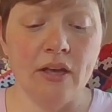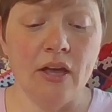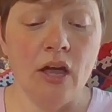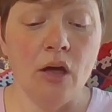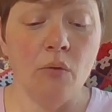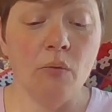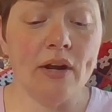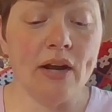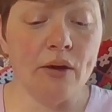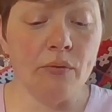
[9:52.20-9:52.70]

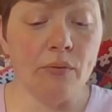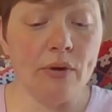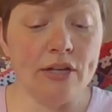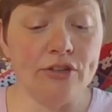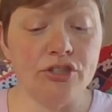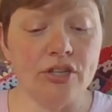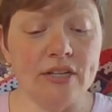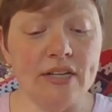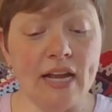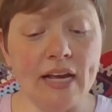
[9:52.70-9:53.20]
When I
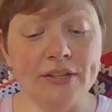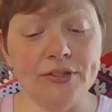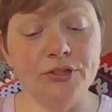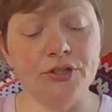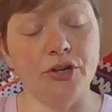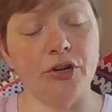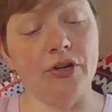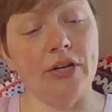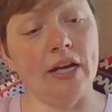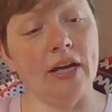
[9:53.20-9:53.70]
reached the next
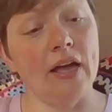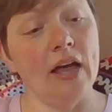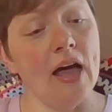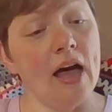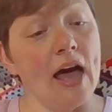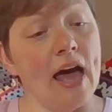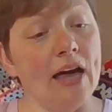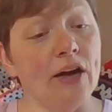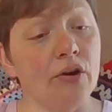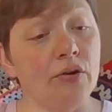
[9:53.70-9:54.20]
turning,
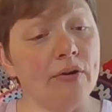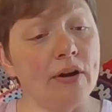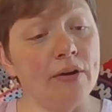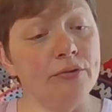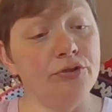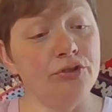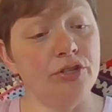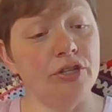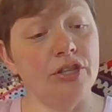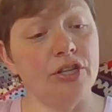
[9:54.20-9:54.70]
I
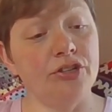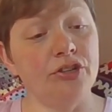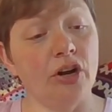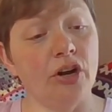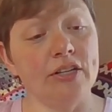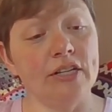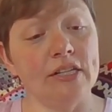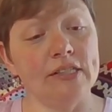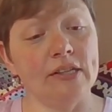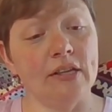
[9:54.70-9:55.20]
crouched in the
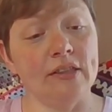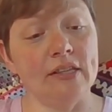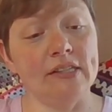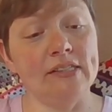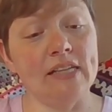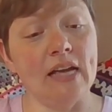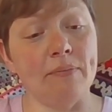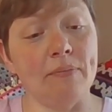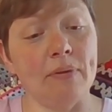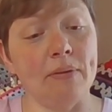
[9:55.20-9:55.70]
darkness on the
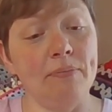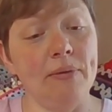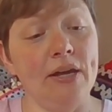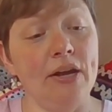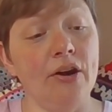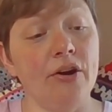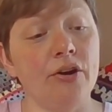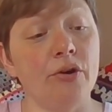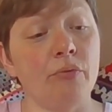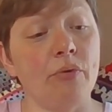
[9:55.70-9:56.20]
step and
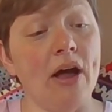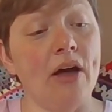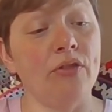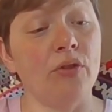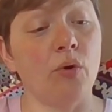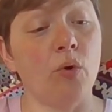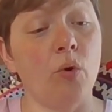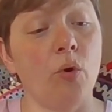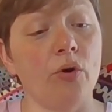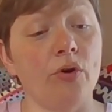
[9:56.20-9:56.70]
peered around the
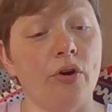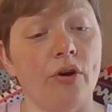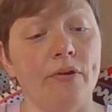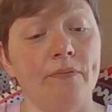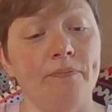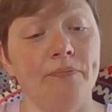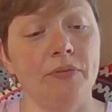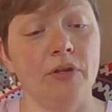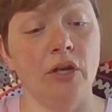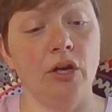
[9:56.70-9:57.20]
corner.
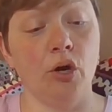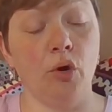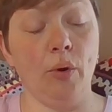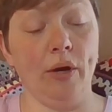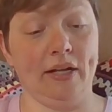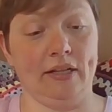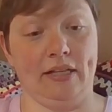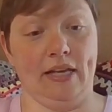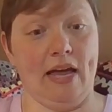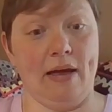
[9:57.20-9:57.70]

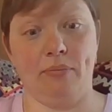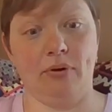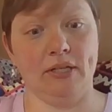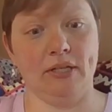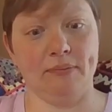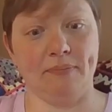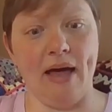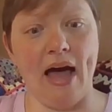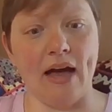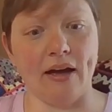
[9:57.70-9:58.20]
Quickly, I
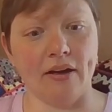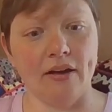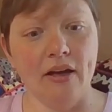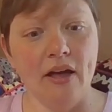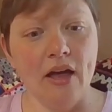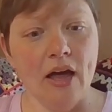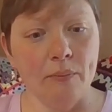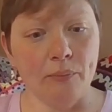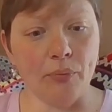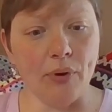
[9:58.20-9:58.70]
pulled back.
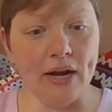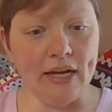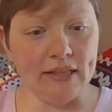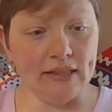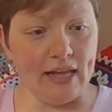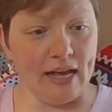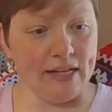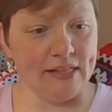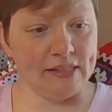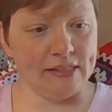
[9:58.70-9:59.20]
Bright
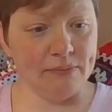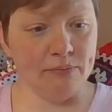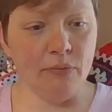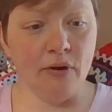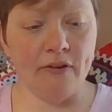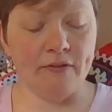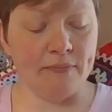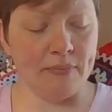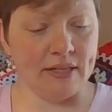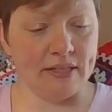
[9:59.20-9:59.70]
lights,
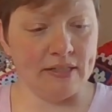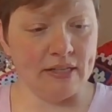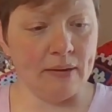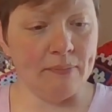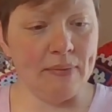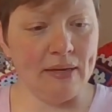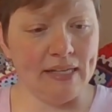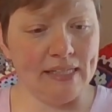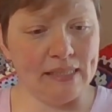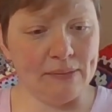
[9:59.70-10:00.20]
movement, a
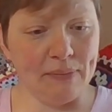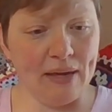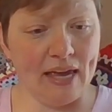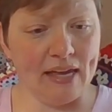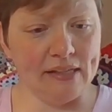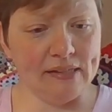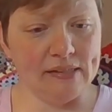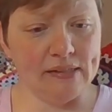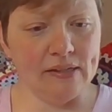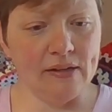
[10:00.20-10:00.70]
big
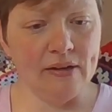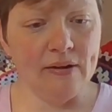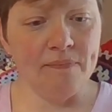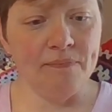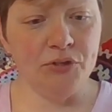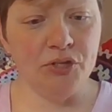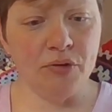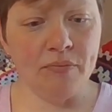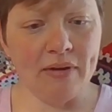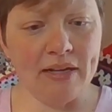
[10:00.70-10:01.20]
space.
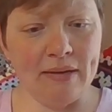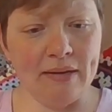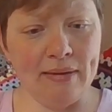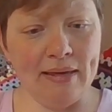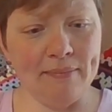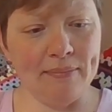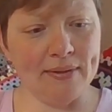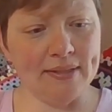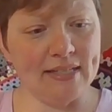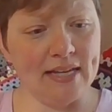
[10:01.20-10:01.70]
Too many
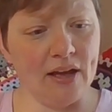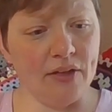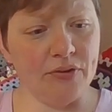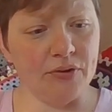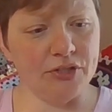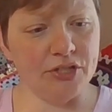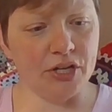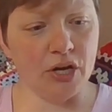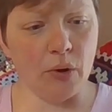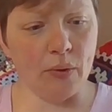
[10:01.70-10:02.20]
people down there
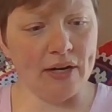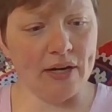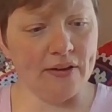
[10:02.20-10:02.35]
to go any